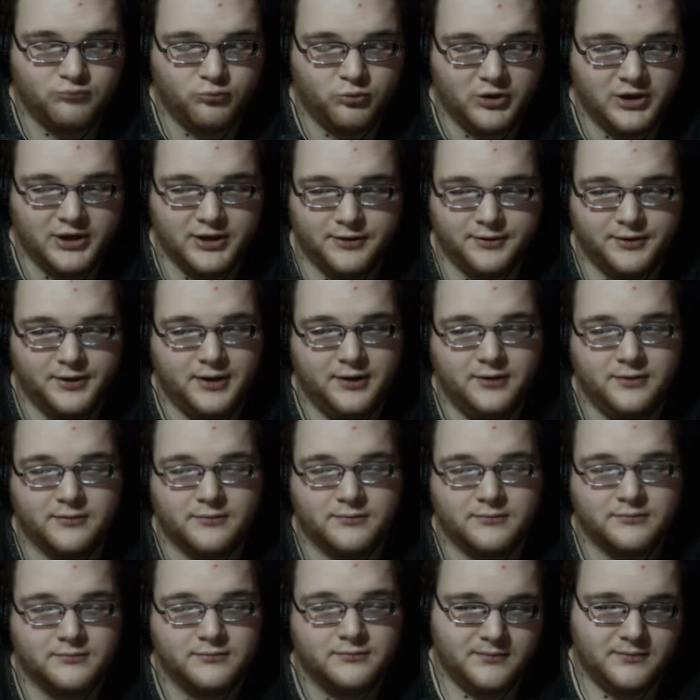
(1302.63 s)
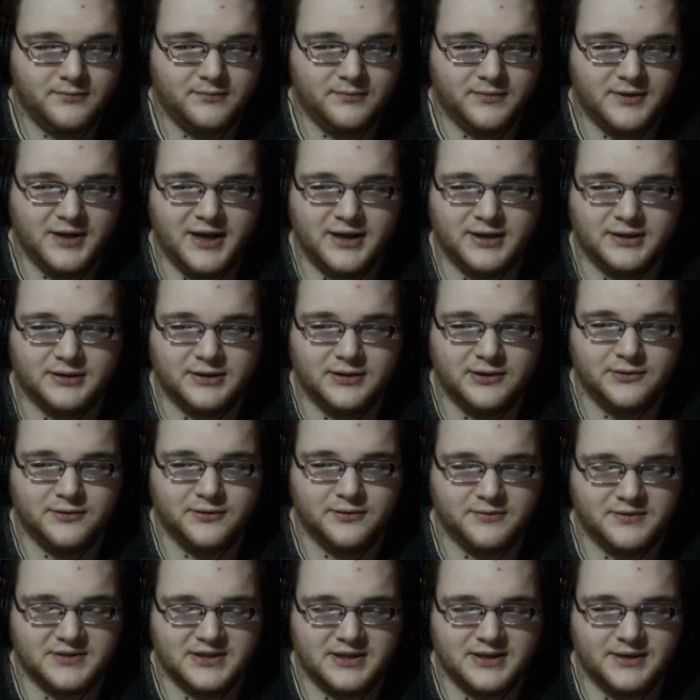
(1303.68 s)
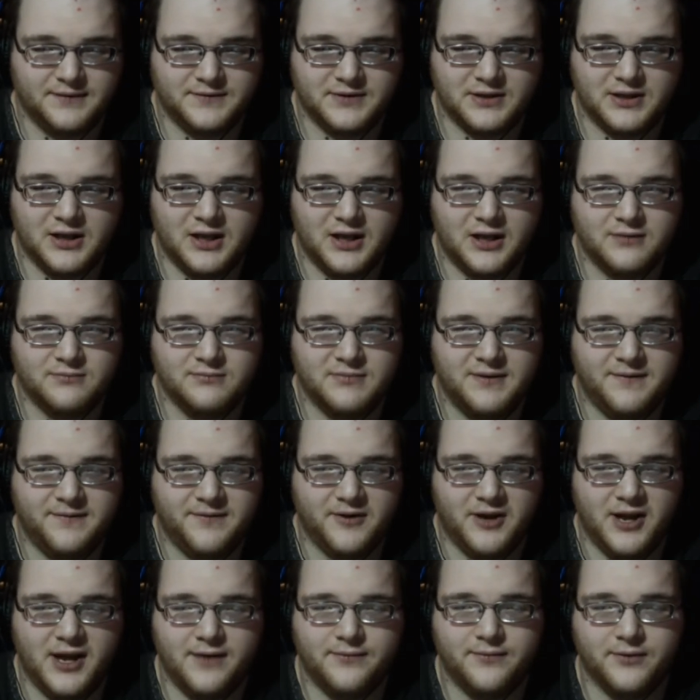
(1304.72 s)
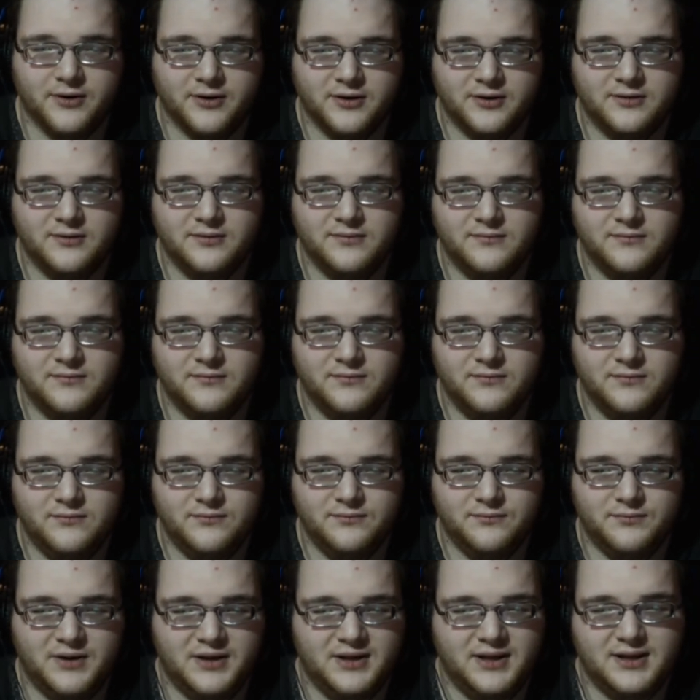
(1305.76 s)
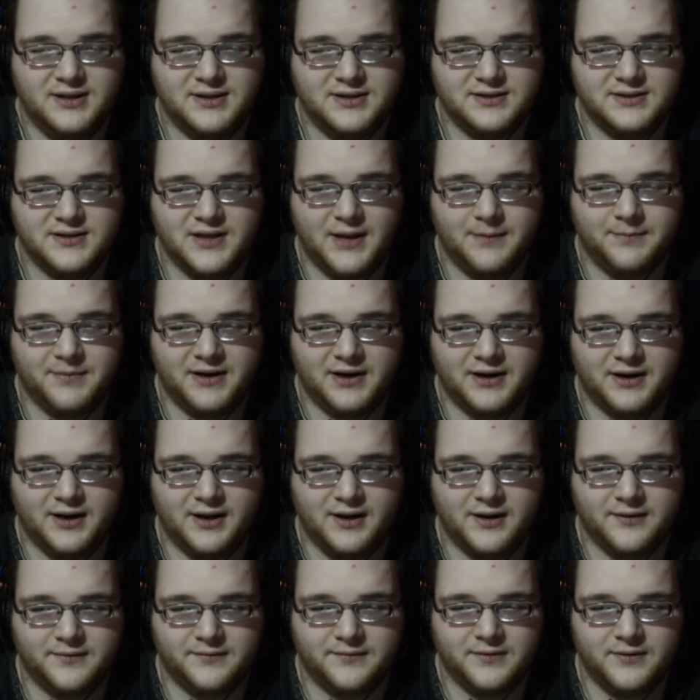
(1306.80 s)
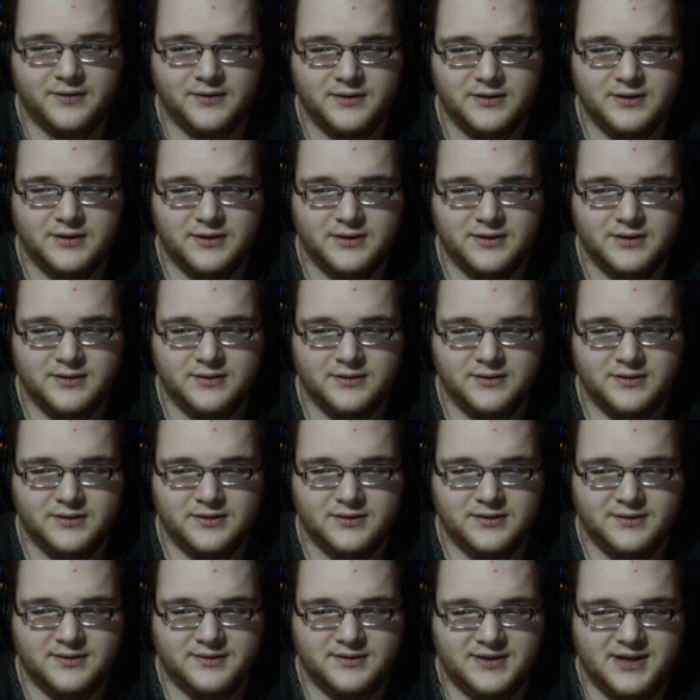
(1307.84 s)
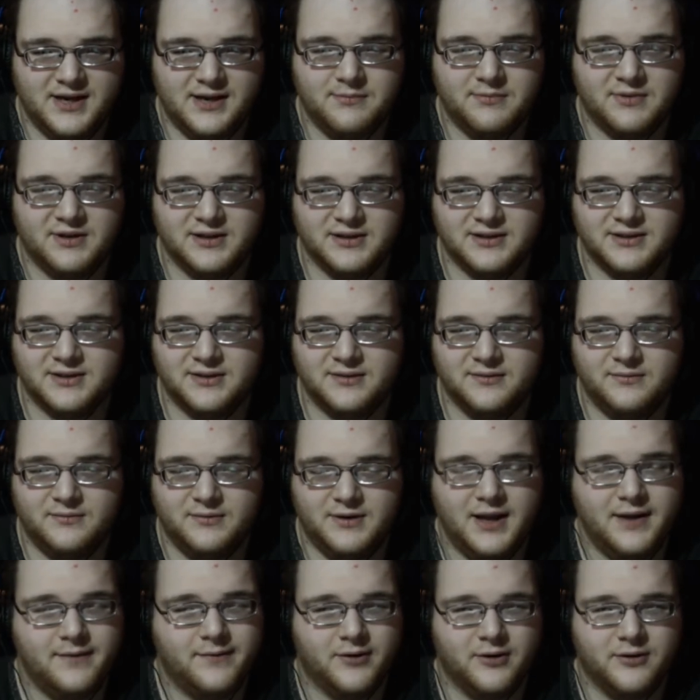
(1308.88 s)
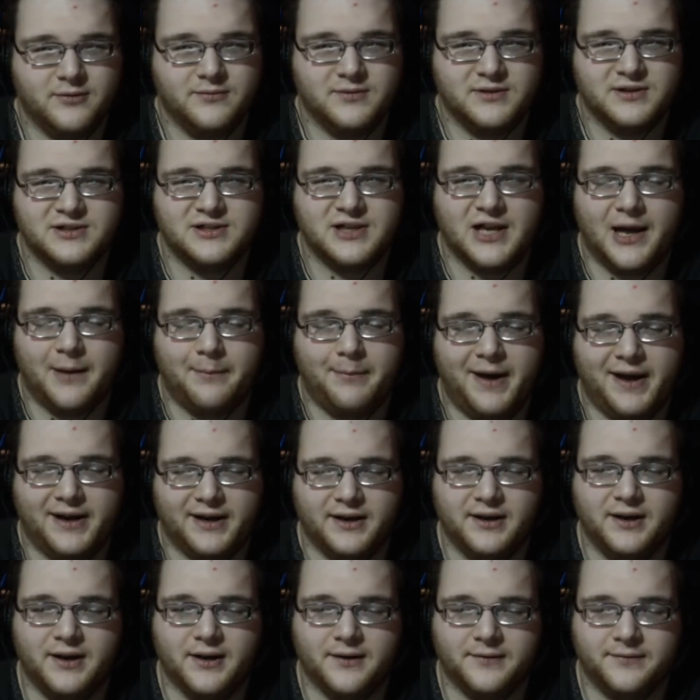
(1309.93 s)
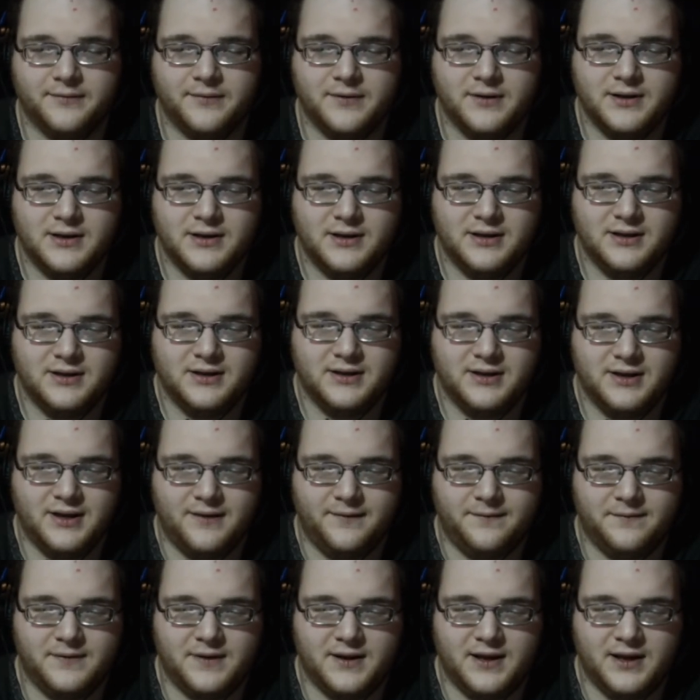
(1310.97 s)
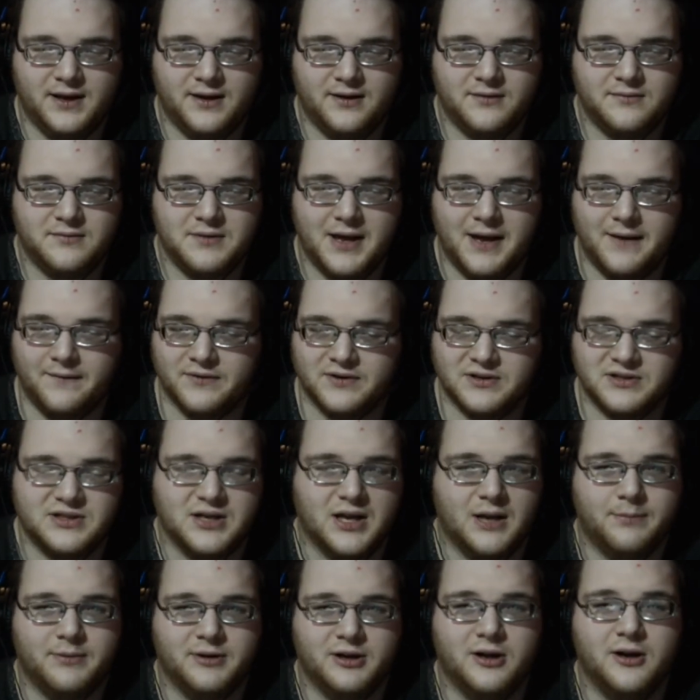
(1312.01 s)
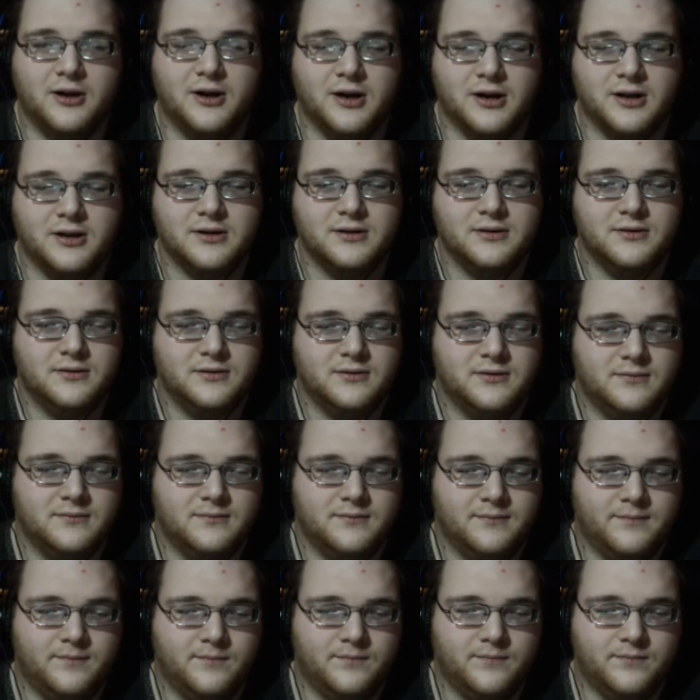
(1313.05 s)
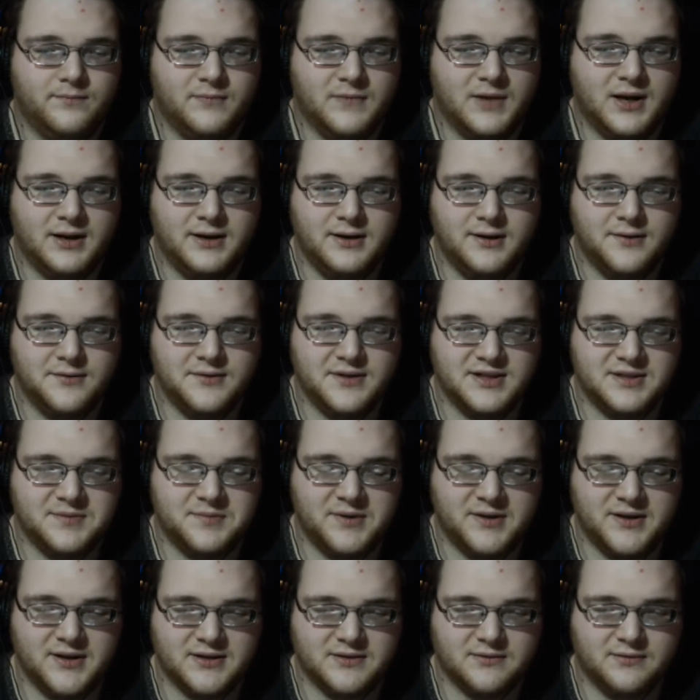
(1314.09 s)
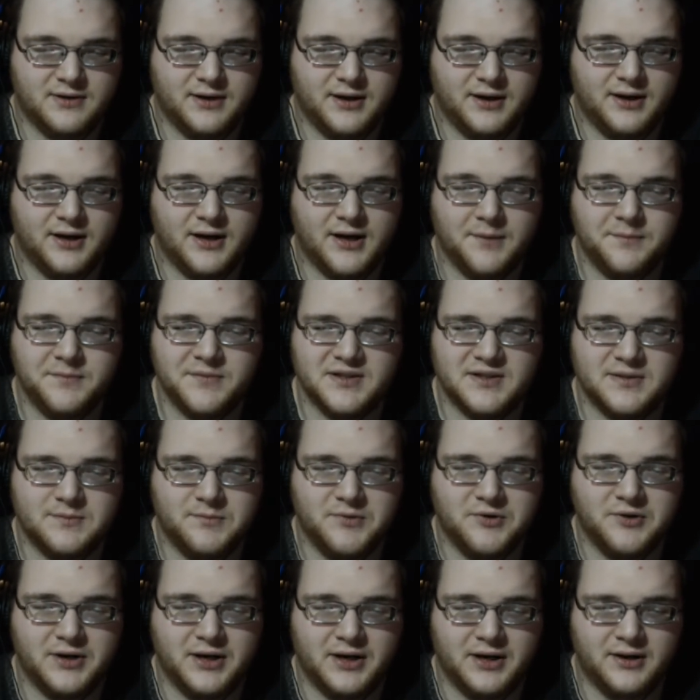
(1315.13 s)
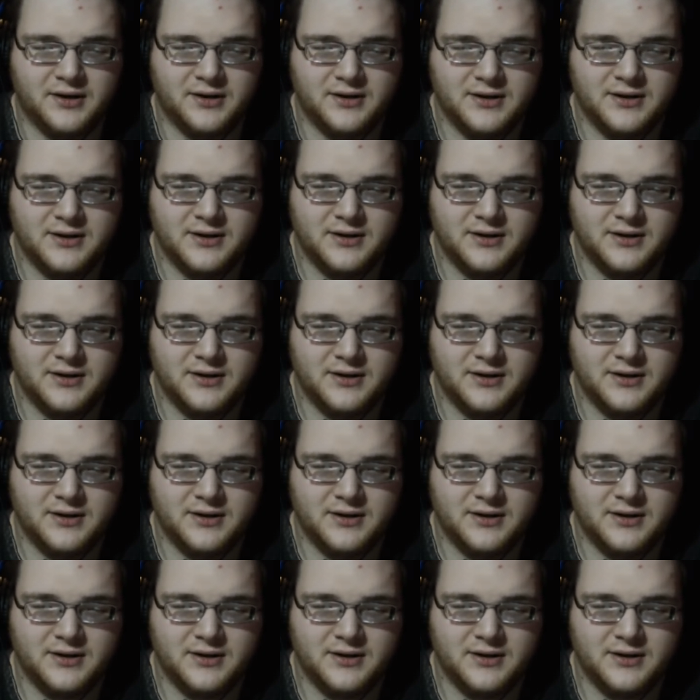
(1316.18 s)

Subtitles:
We don't know. That alone was enough to haunt me forever. But it didn't stop at enough. Demons never stop at enough, if they ever stop at all. I know this because when I got up this morning,